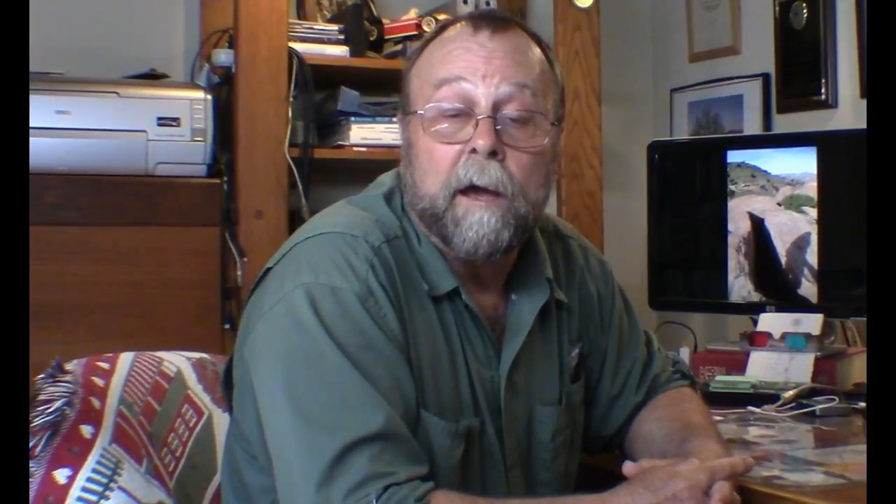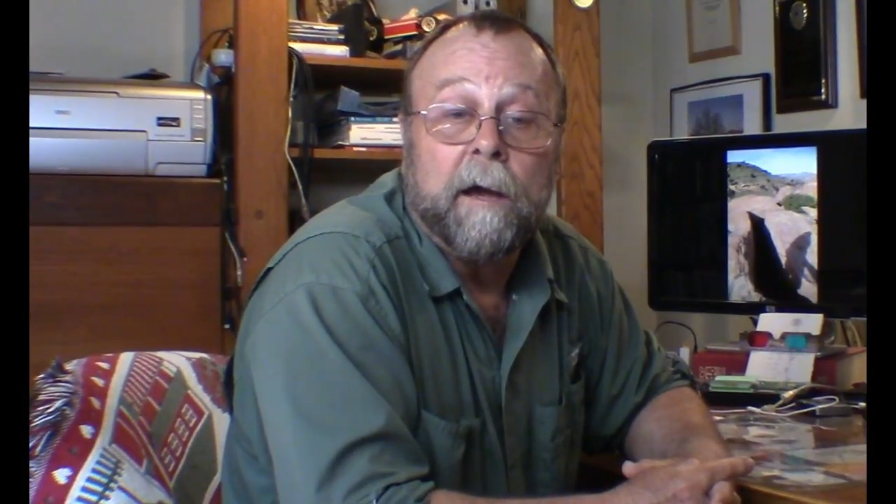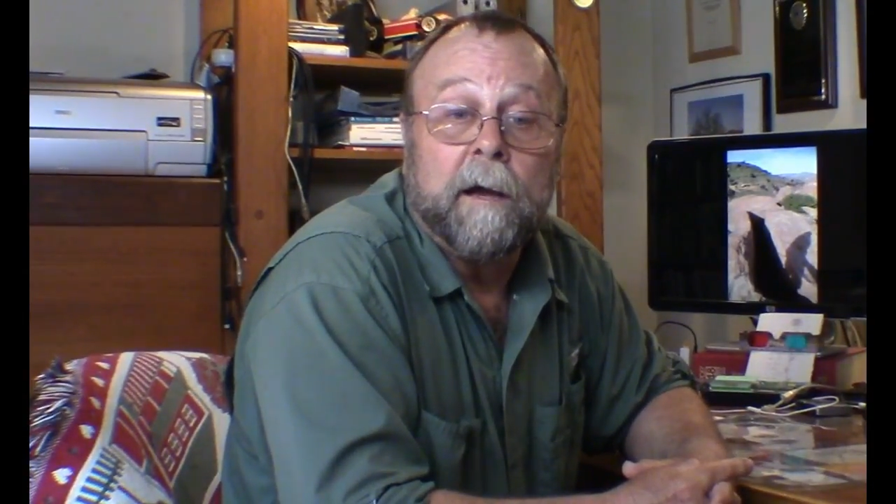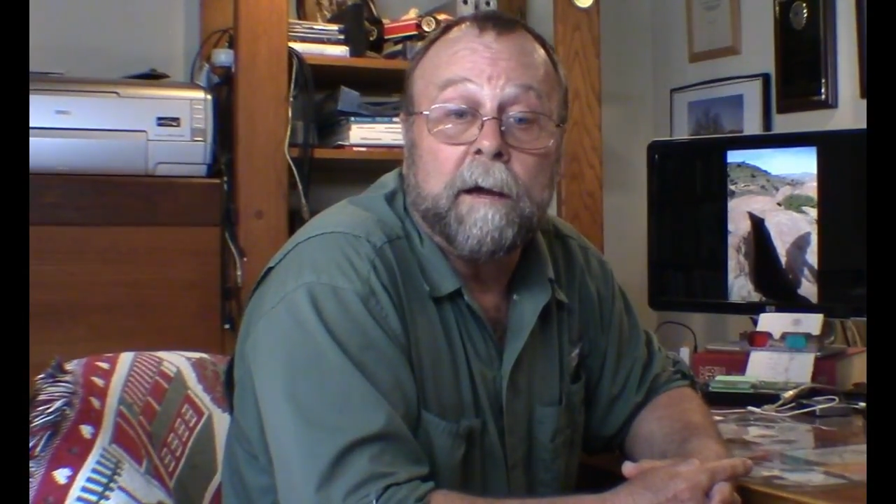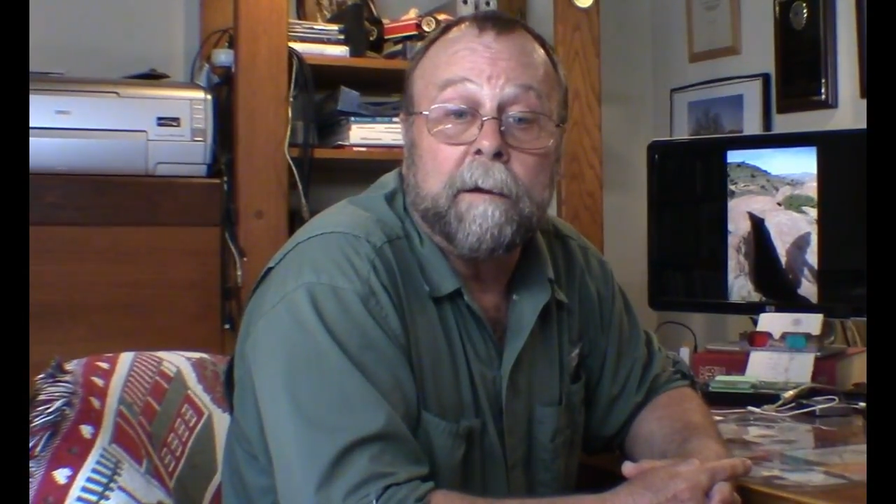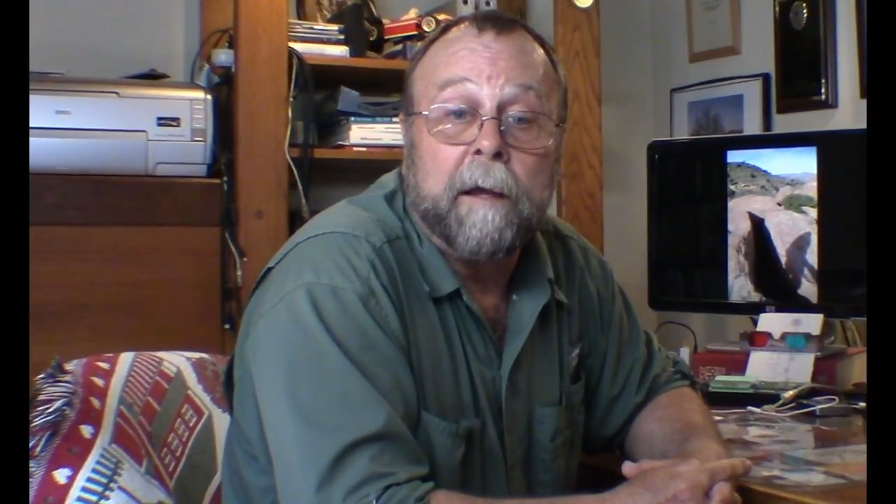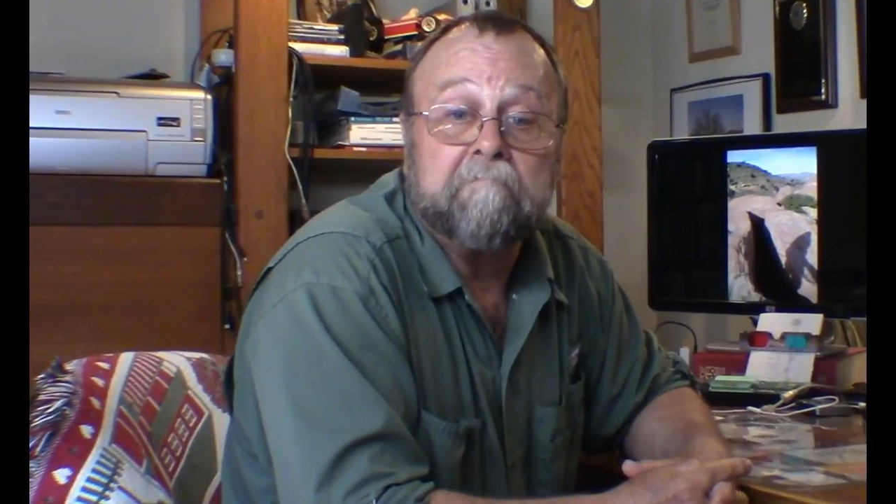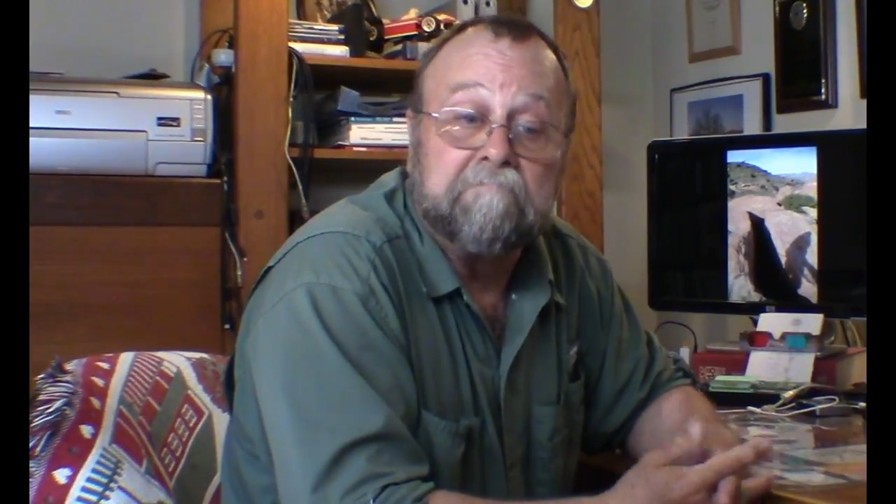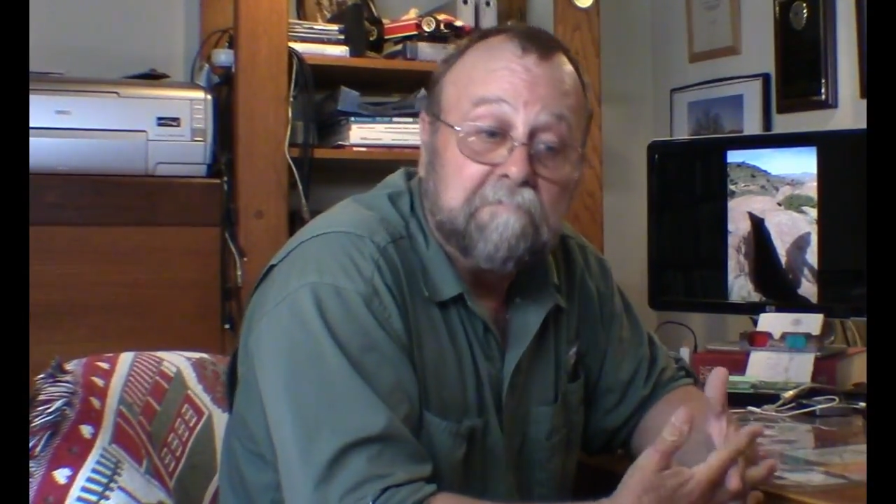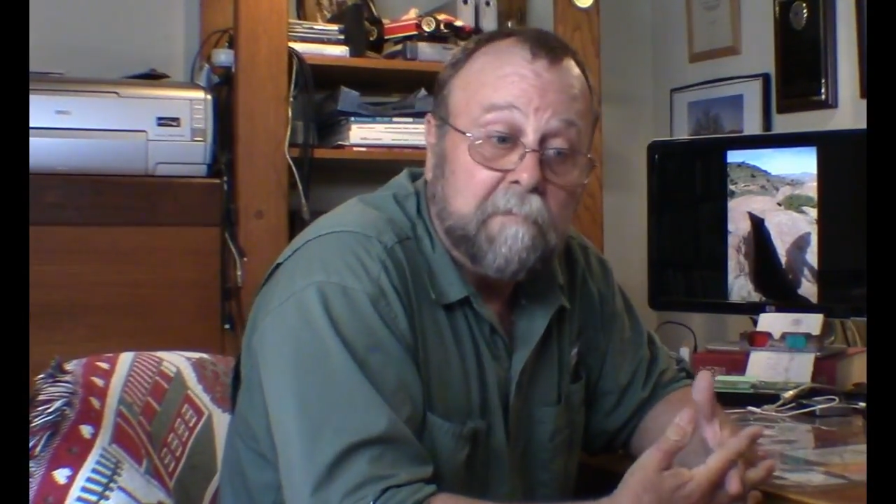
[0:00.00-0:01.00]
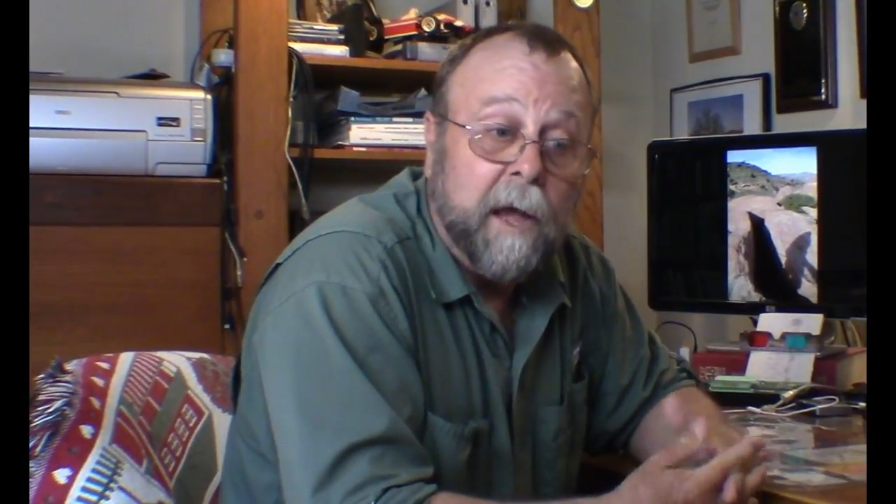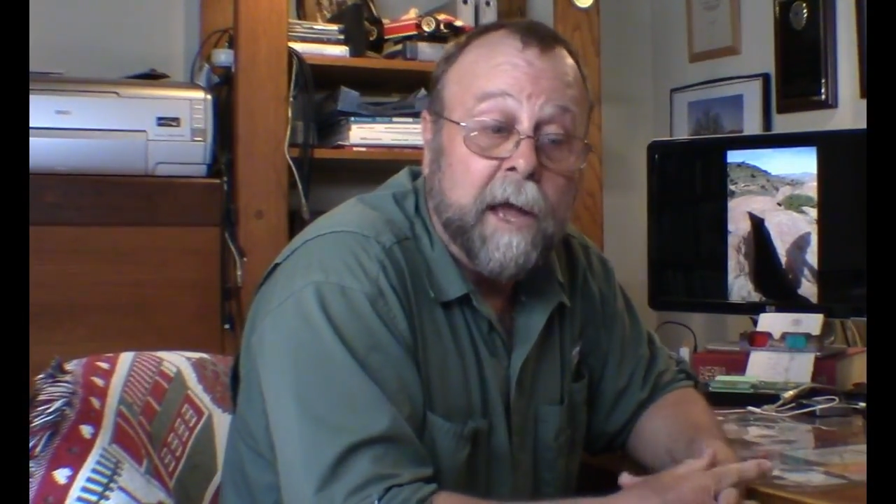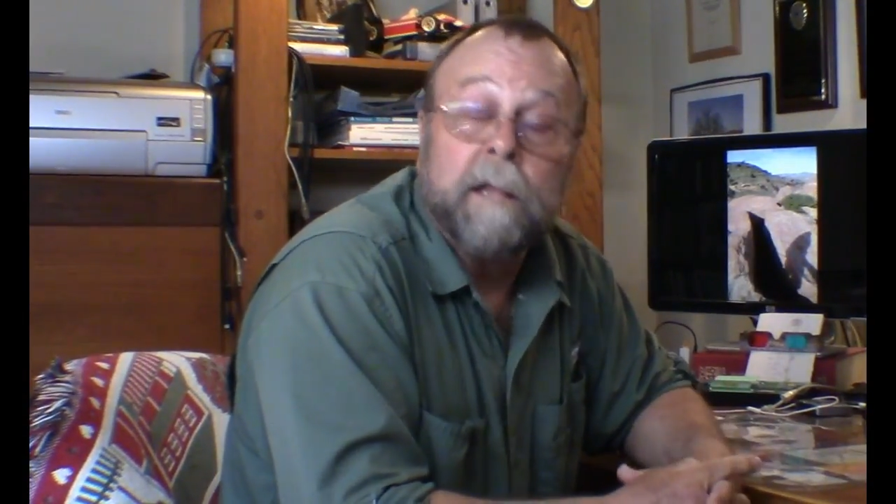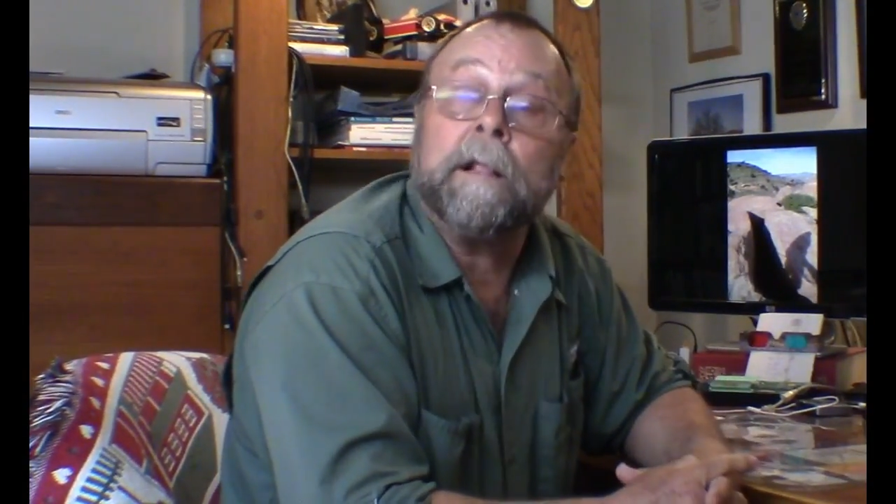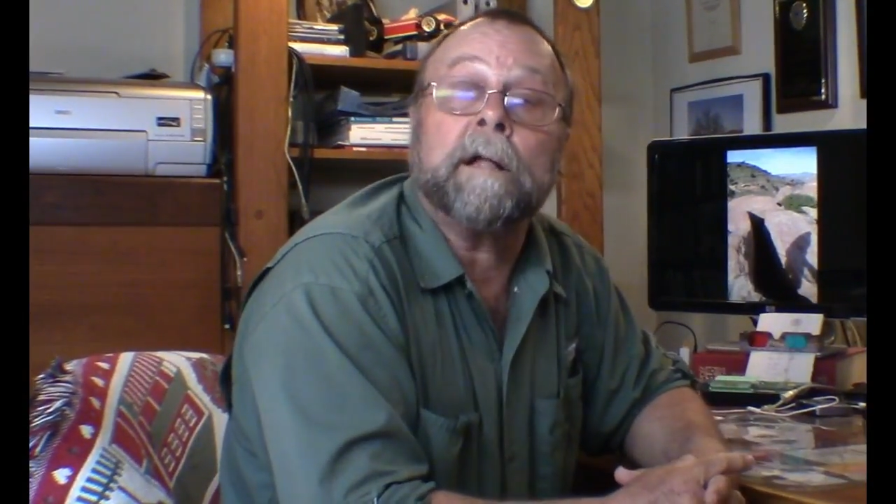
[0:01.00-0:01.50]
I
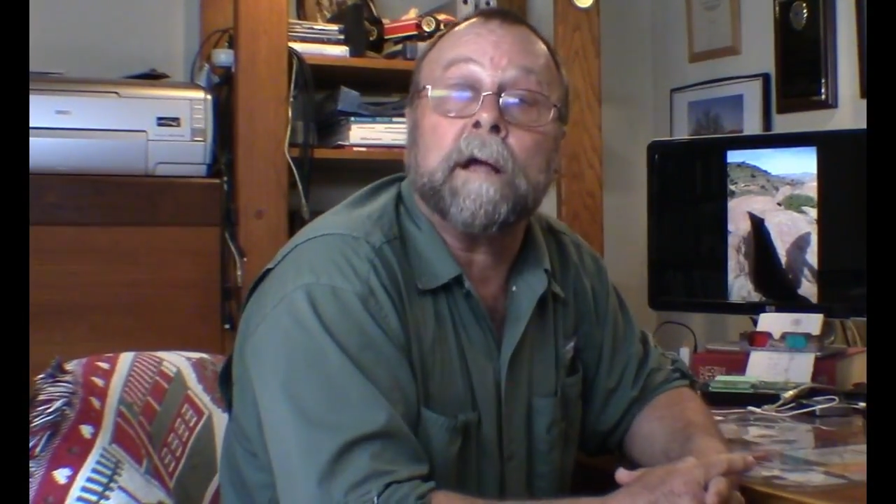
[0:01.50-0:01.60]
had a lot